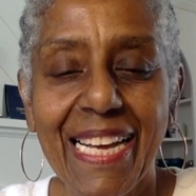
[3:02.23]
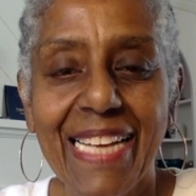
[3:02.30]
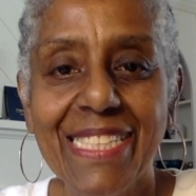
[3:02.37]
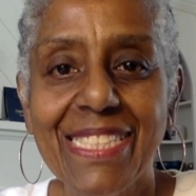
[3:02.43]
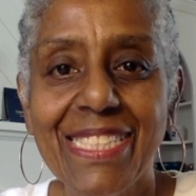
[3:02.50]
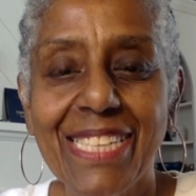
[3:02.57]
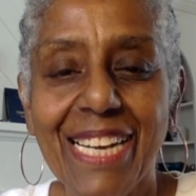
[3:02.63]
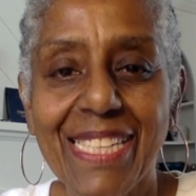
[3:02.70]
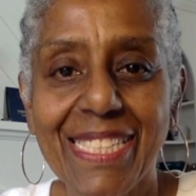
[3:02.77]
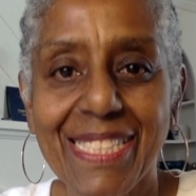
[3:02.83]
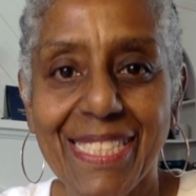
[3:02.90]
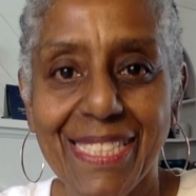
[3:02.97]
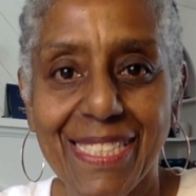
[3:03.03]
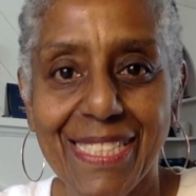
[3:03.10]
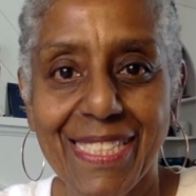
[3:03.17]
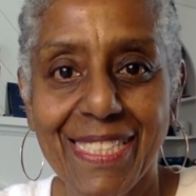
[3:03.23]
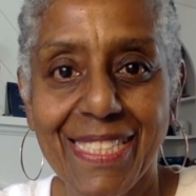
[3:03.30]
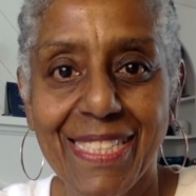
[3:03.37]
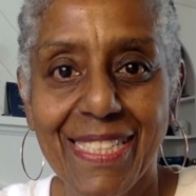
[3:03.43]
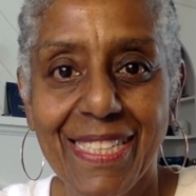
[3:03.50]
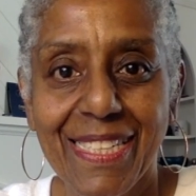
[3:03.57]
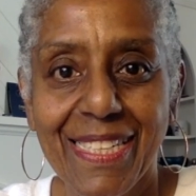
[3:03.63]
and justice
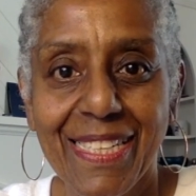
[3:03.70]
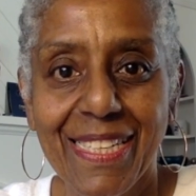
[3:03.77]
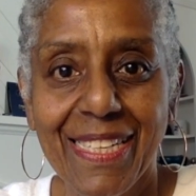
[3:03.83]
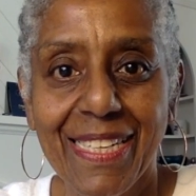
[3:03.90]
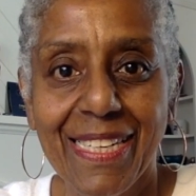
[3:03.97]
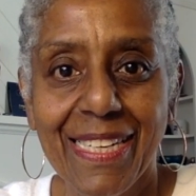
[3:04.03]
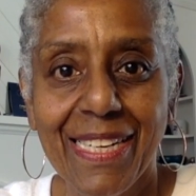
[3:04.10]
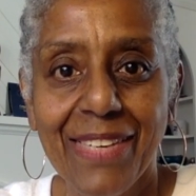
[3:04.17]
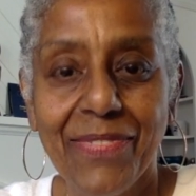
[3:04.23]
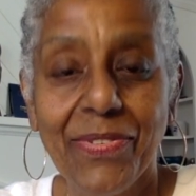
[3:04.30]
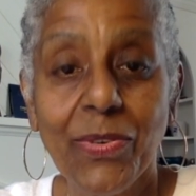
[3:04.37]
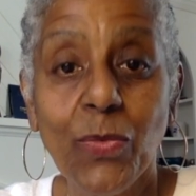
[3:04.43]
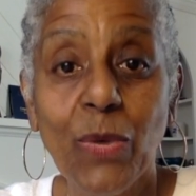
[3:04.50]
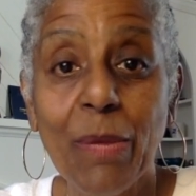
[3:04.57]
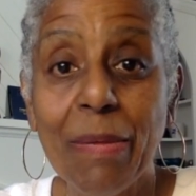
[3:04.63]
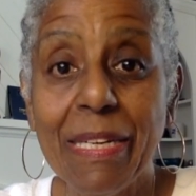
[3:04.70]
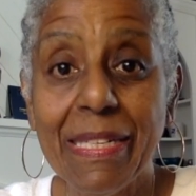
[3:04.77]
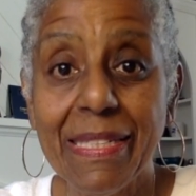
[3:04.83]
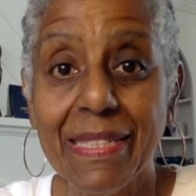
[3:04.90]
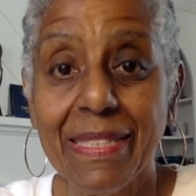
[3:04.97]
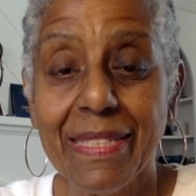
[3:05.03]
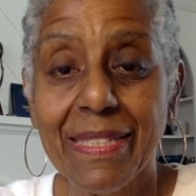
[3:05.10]
for
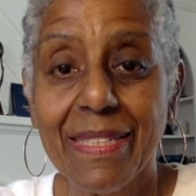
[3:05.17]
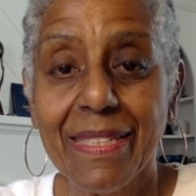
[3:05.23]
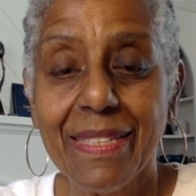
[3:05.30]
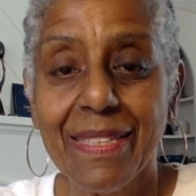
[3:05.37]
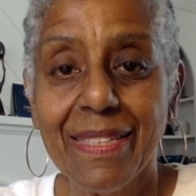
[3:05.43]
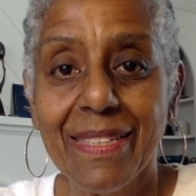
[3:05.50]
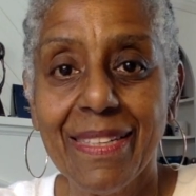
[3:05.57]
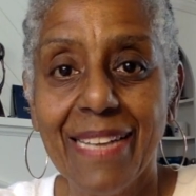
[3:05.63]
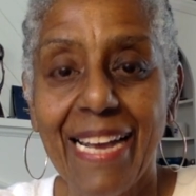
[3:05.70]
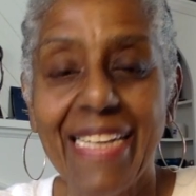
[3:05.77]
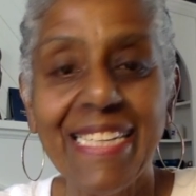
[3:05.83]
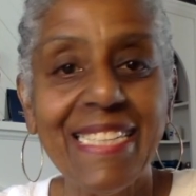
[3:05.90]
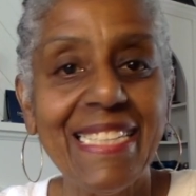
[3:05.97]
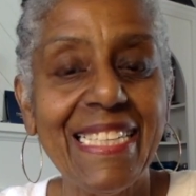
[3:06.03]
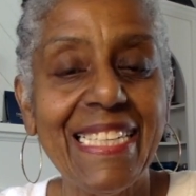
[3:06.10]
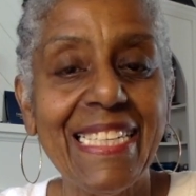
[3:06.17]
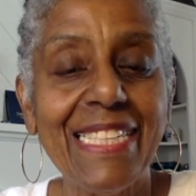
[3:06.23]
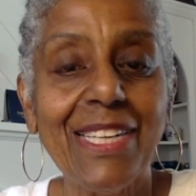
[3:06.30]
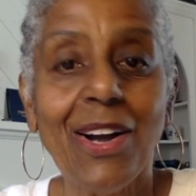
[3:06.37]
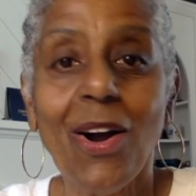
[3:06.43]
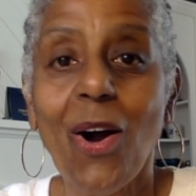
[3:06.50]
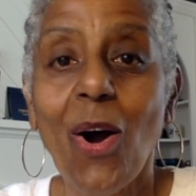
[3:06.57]
women and
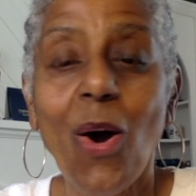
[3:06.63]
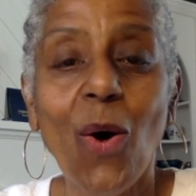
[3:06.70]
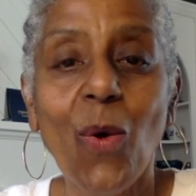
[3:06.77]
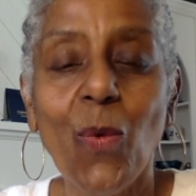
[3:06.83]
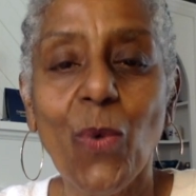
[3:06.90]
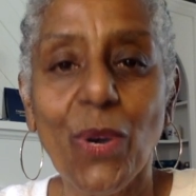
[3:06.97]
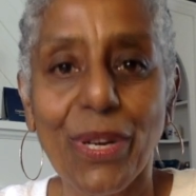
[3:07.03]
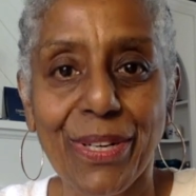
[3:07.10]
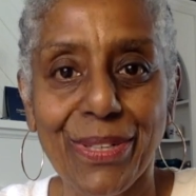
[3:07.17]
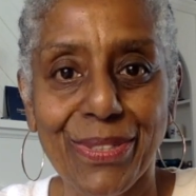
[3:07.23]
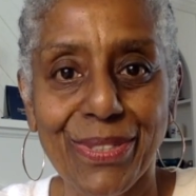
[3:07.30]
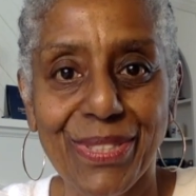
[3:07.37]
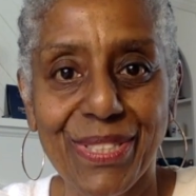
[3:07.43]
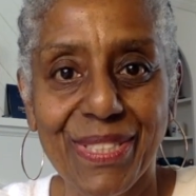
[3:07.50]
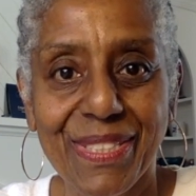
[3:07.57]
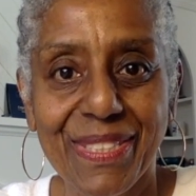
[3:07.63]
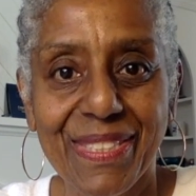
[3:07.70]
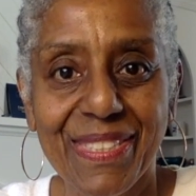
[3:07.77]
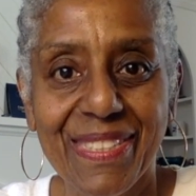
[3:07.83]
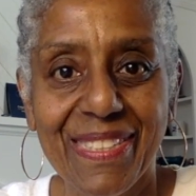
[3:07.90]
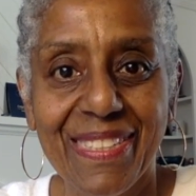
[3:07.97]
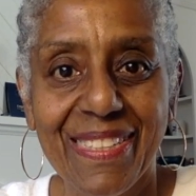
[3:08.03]
indeed all workers,
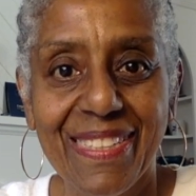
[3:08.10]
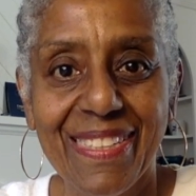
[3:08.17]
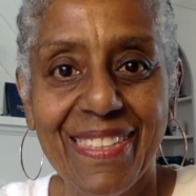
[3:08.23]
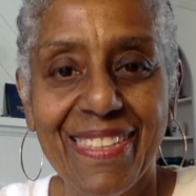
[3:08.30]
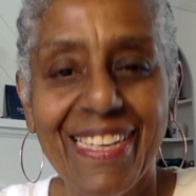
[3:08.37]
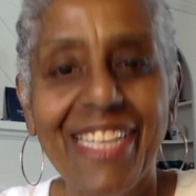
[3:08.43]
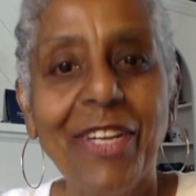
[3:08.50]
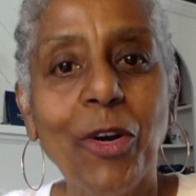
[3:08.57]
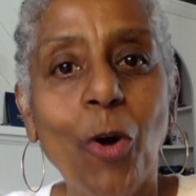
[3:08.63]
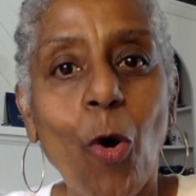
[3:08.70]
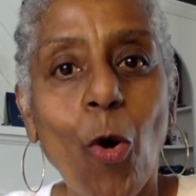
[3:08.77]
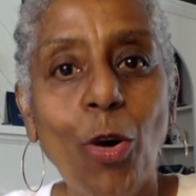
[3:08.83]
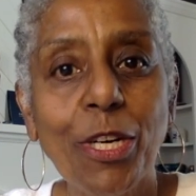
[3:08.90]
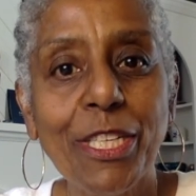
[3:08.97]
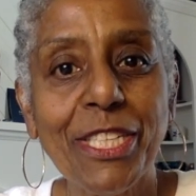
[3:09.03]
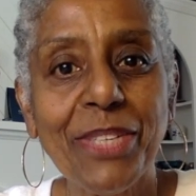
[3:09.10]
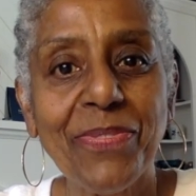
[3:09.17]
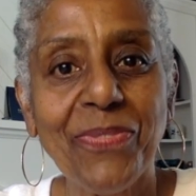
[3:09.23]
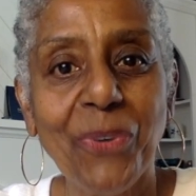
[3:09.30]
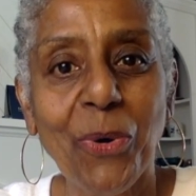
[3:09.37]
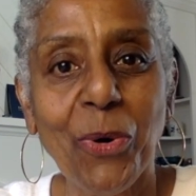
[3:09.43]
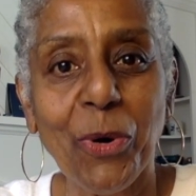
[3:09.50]
in order to
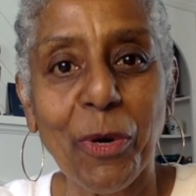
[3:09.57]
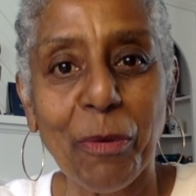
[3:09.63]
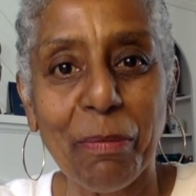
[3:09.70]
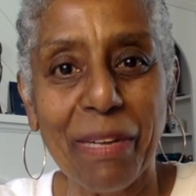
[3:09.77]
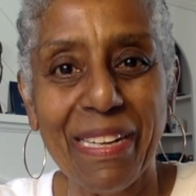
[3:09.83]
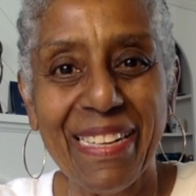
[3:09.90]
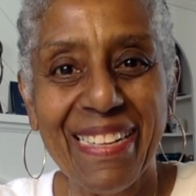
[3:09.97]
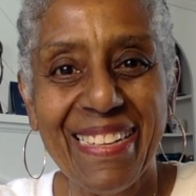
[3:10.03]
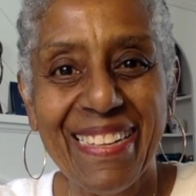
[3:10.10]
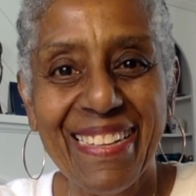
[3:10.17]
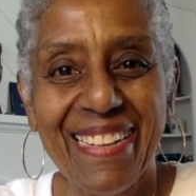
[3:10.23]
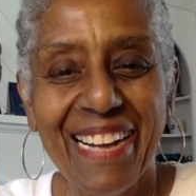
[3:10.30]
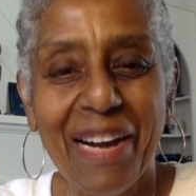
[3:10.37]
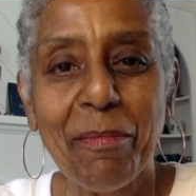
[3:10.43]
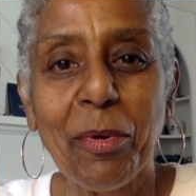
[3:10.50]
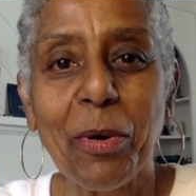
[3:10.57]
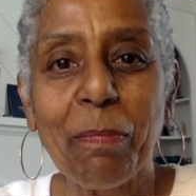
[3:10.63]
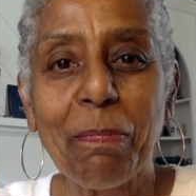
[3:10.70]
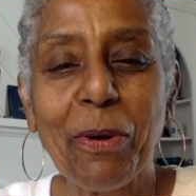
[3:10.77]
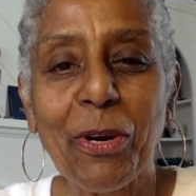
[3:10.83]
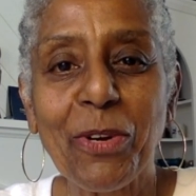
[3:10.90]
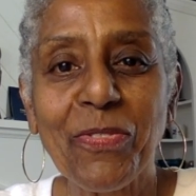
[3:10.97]
form a more
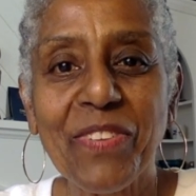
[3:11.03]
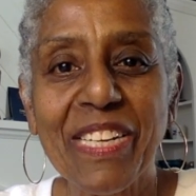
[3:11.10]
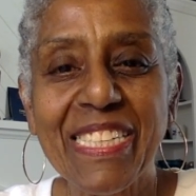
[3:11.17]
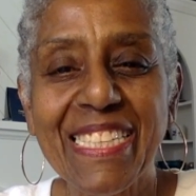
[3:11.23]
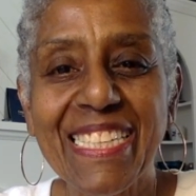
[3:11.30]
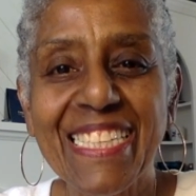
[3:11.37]
perfect